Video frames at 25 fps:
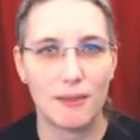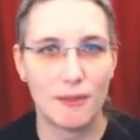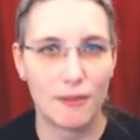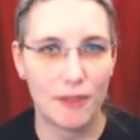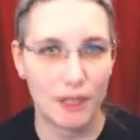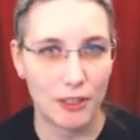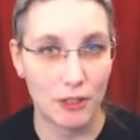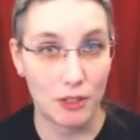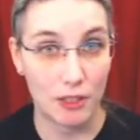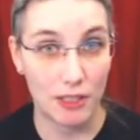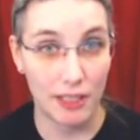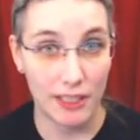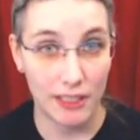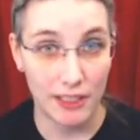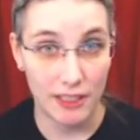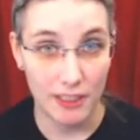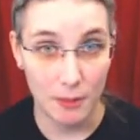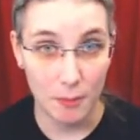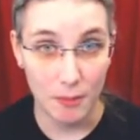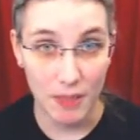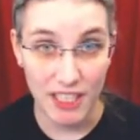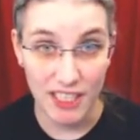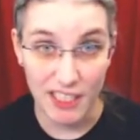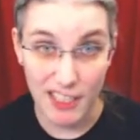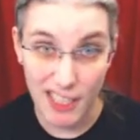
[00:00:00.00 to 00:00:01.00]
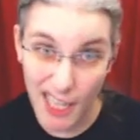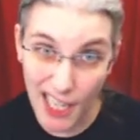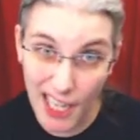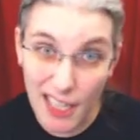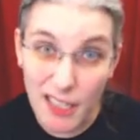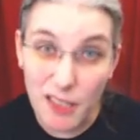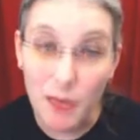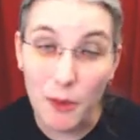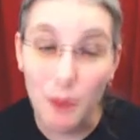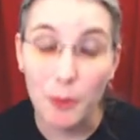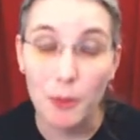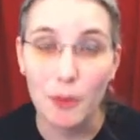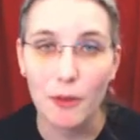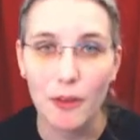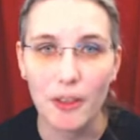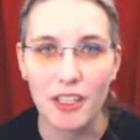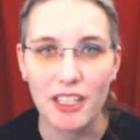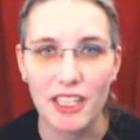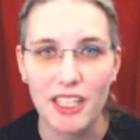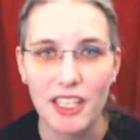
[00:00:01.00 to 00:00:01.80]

functionality maintained through the